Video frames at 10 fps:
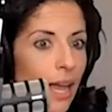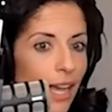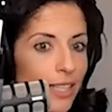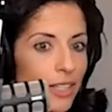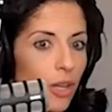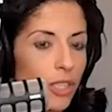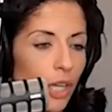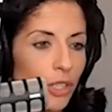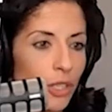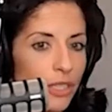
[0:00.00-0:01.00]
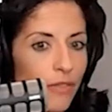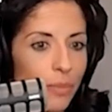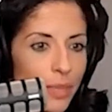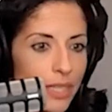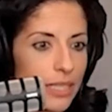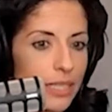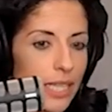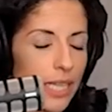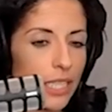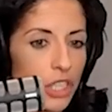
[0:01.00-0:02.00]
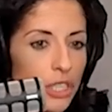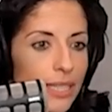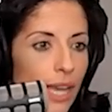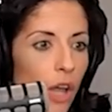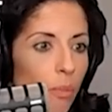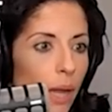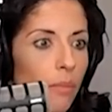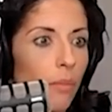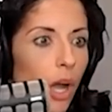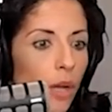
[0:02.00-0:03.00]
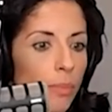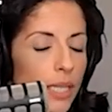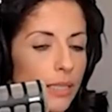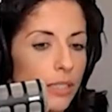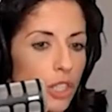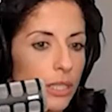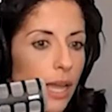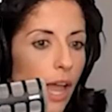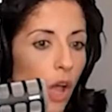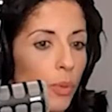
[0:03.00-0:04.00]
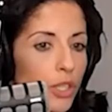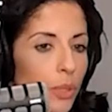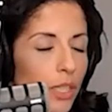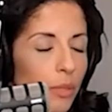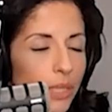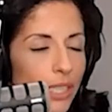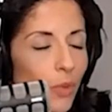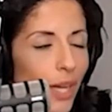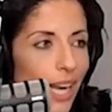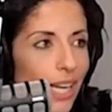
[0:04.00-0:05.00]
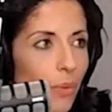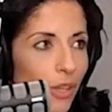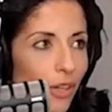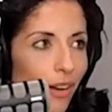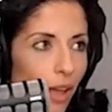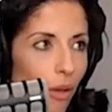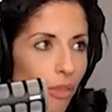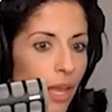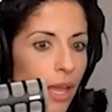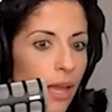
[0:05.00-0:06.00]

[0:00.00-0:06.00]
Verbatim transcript: I saw doctors and pharmacists and dietitians help my mom and just help her do a complete 180 with her health.